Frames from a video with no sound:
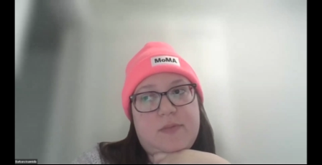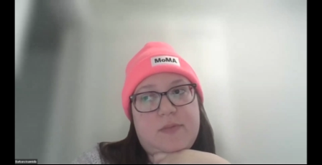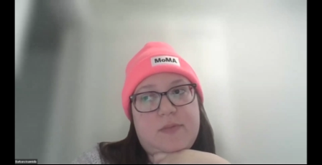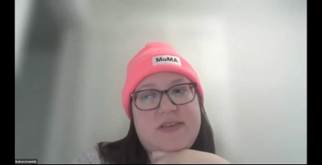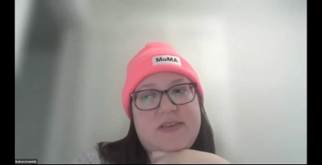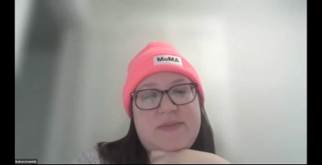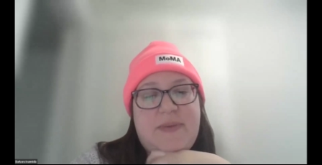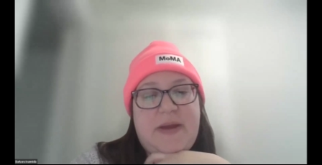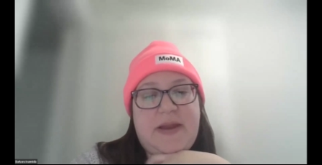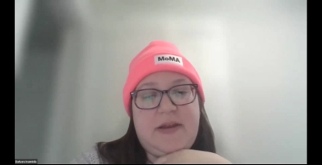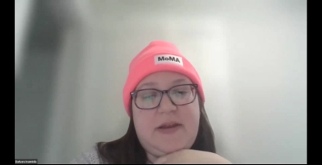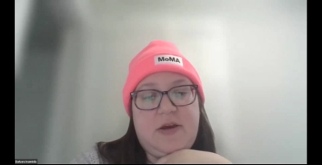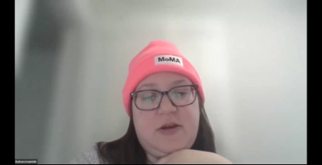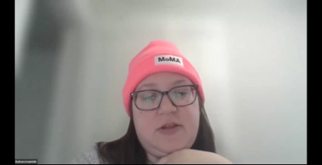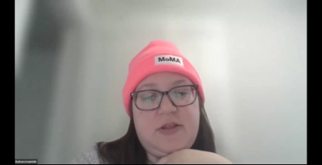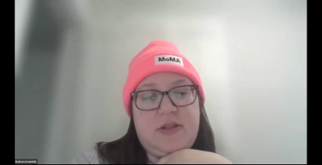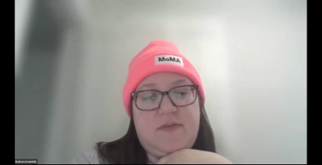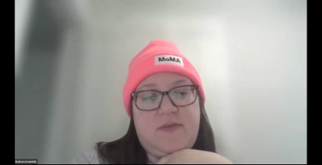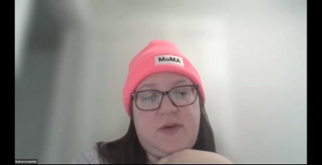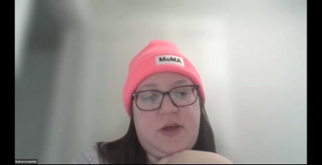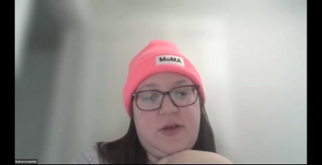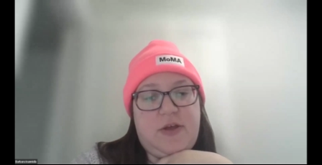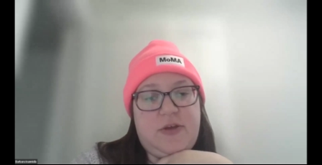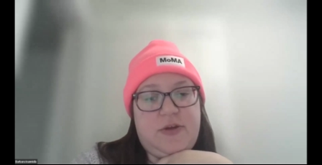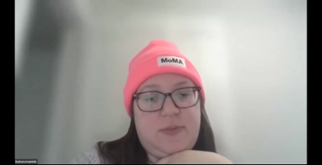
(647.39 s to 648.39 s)
dependent on the
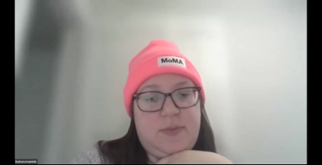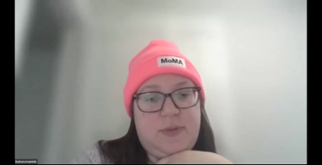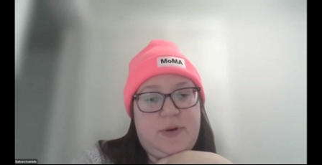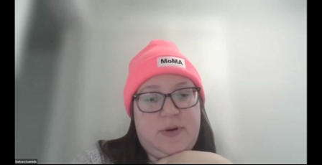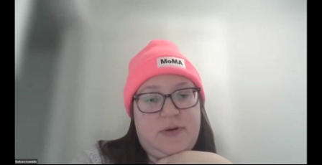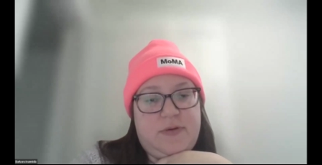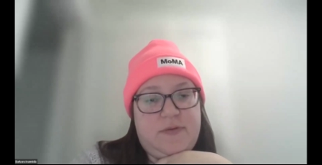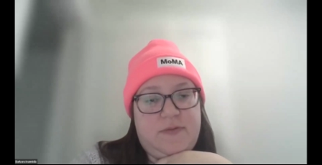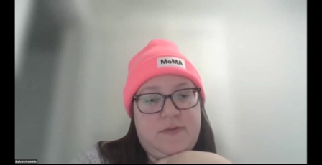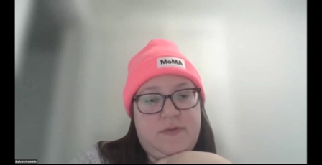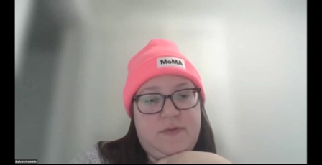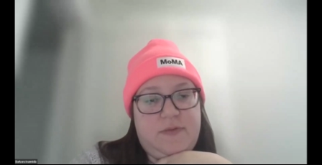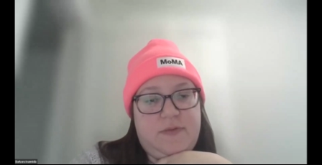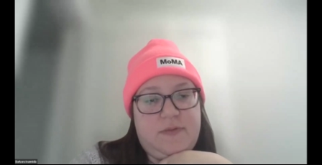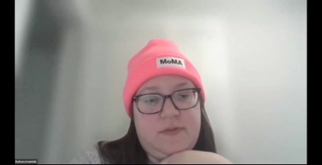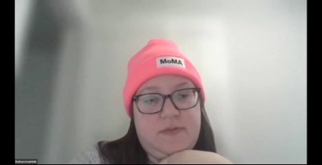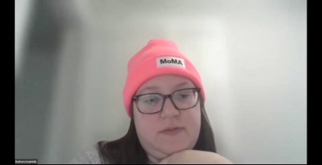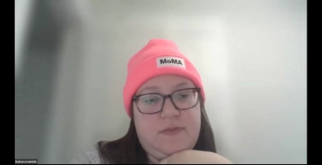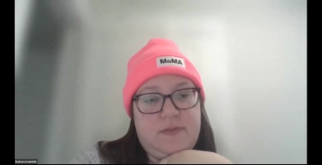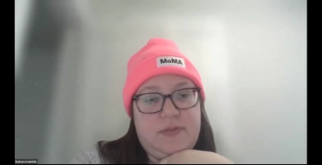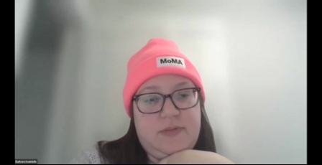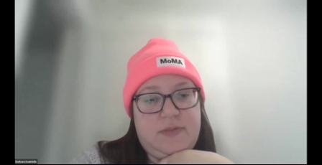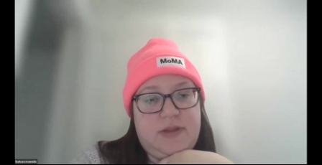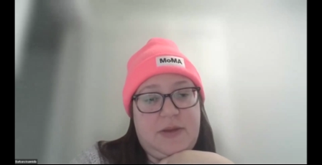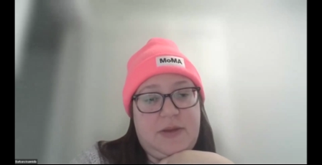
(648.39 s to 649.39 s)
volume of
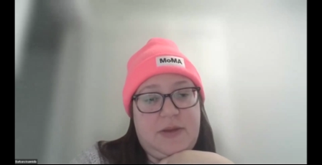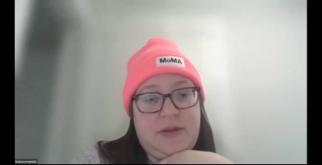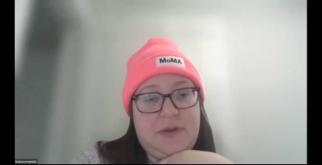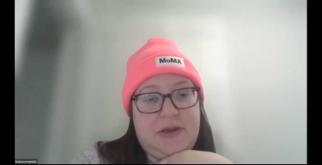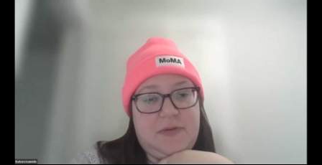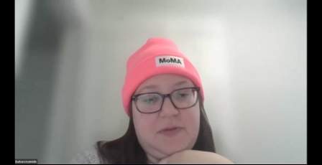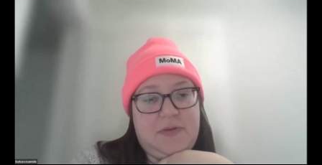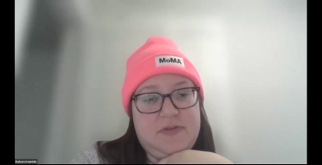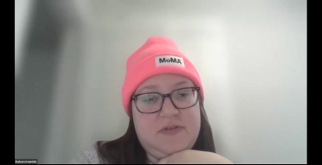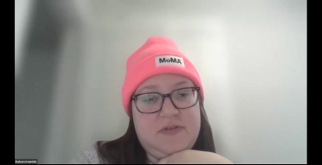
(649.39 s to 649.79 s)
how many